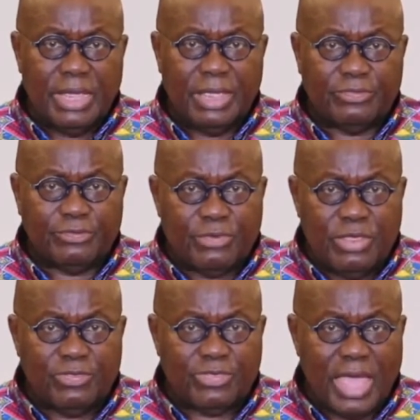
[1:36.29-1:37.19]
at
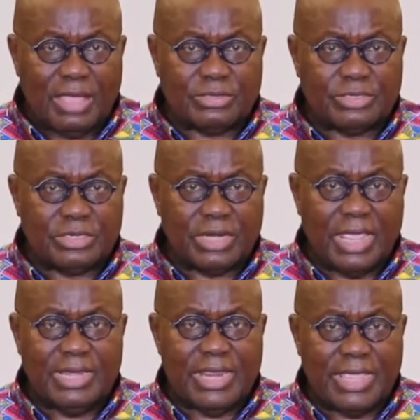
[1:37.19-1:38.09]

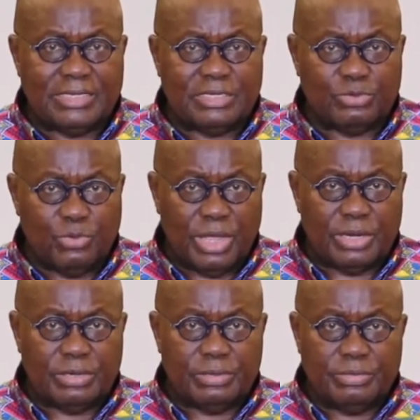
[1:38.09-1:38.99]
3,091,